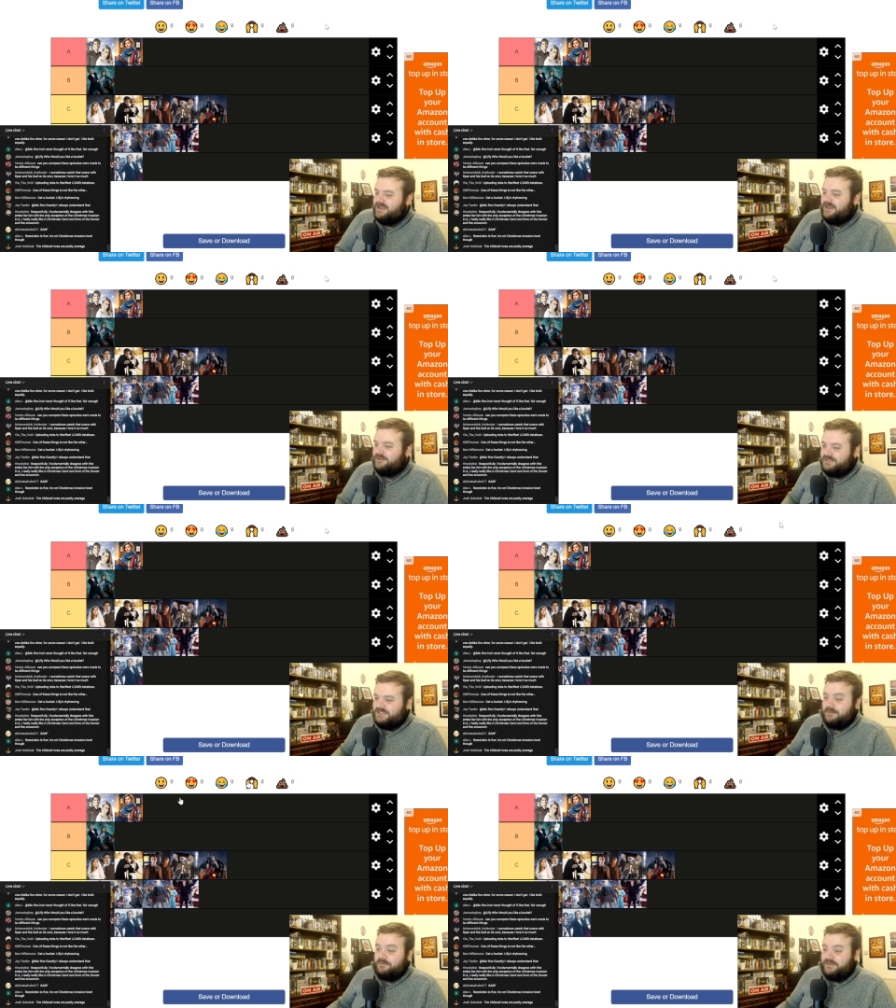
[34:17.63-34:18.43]
And
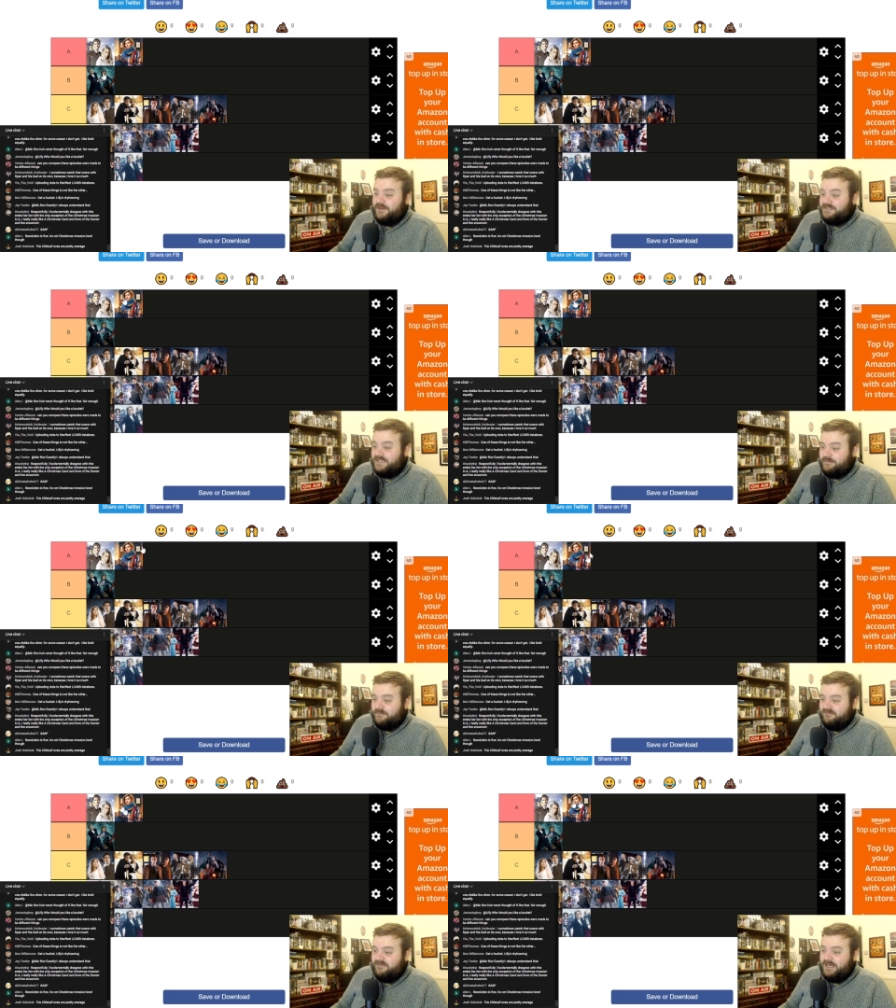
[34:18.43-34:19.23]
also,
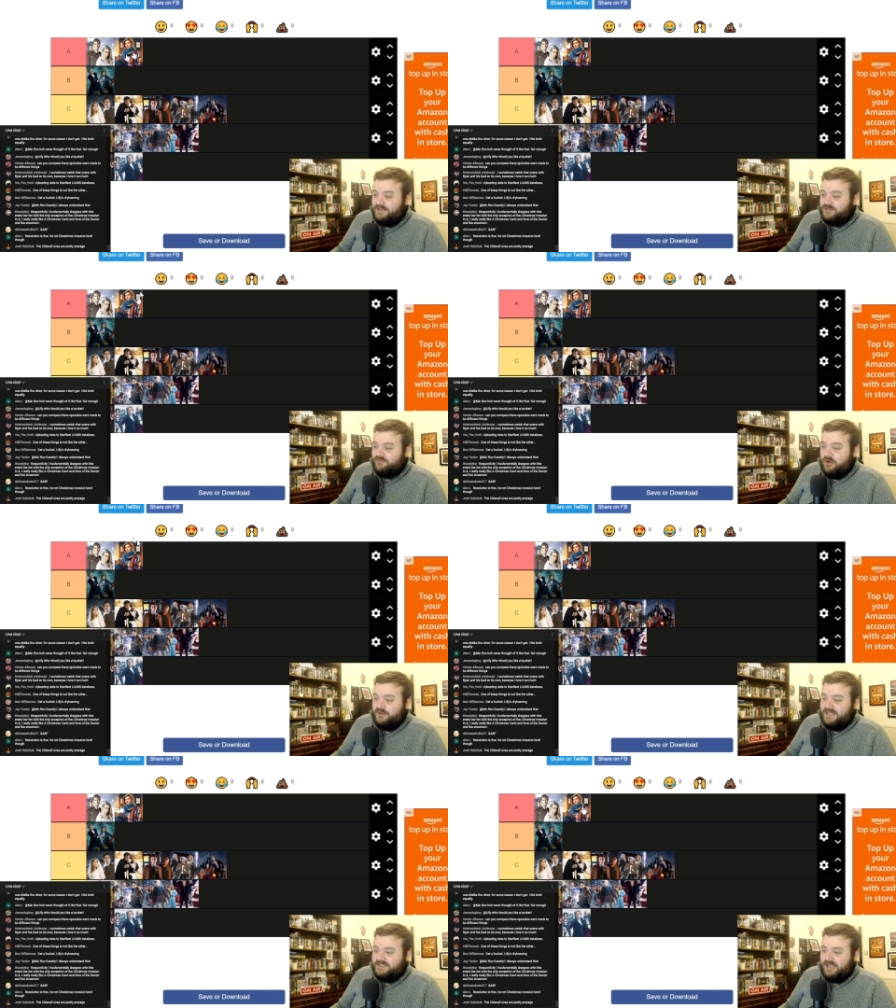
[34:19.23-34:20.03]
thirteen really does
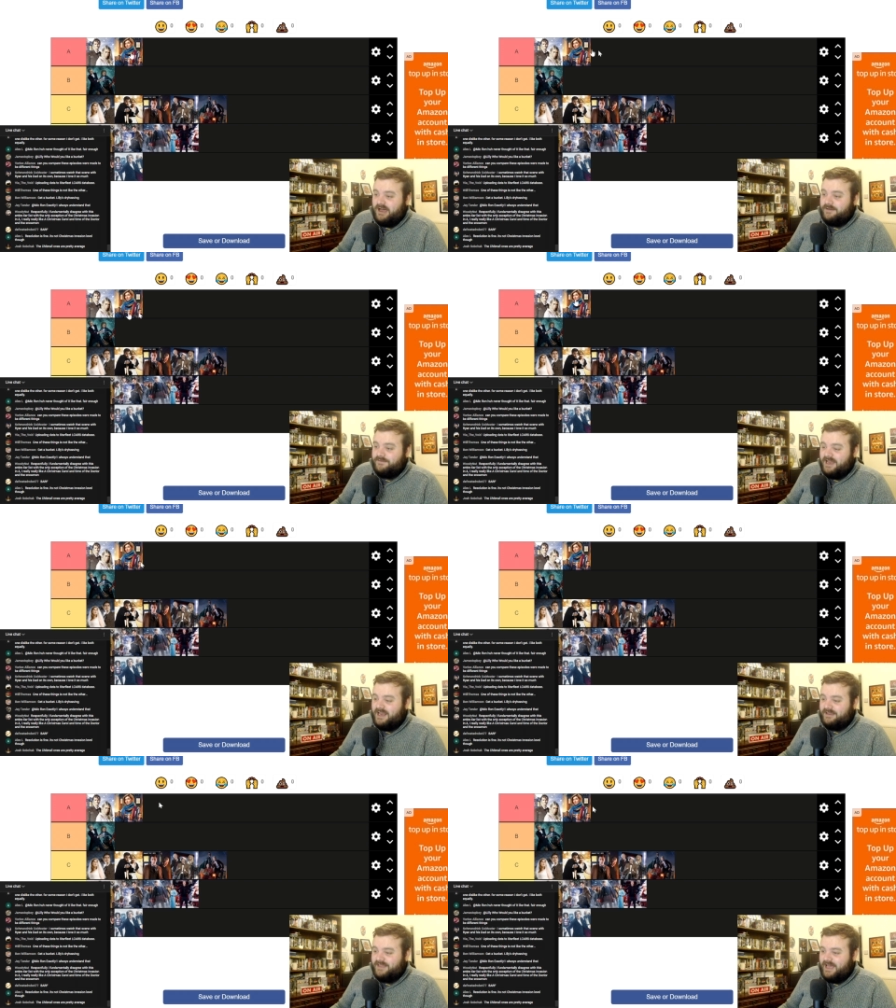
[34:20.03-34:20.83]
rock that scarf. I
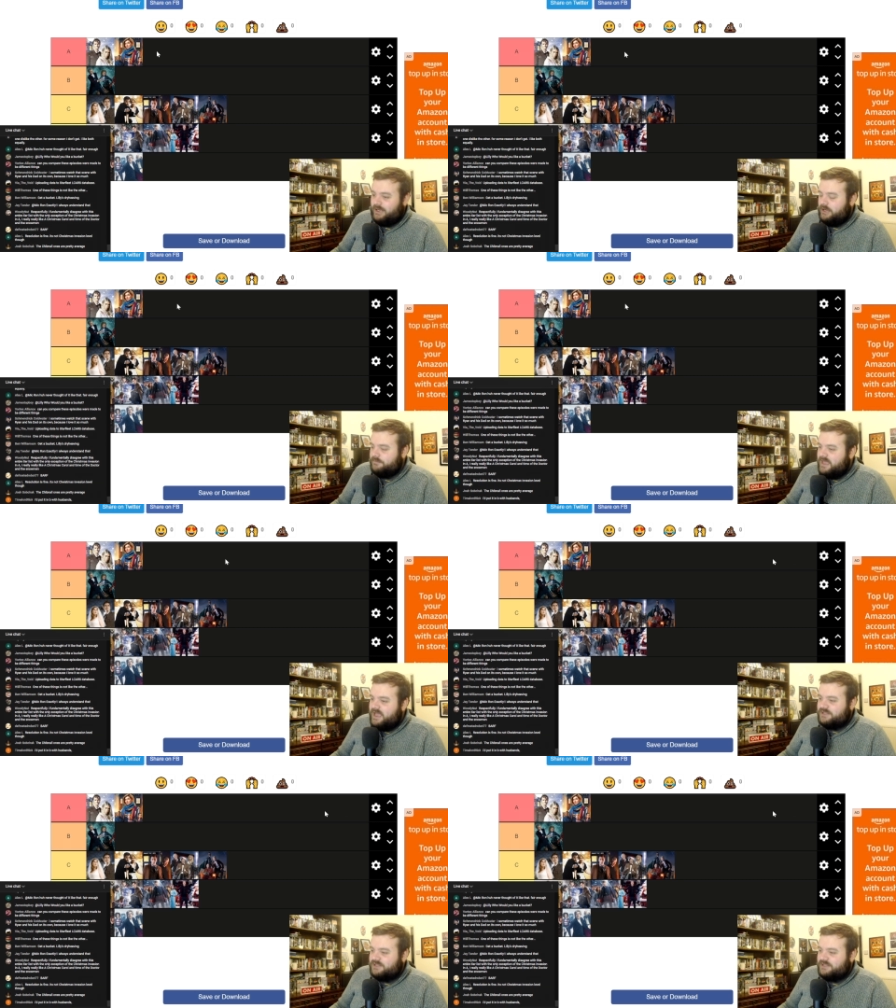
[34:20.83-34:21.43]
like that a lot.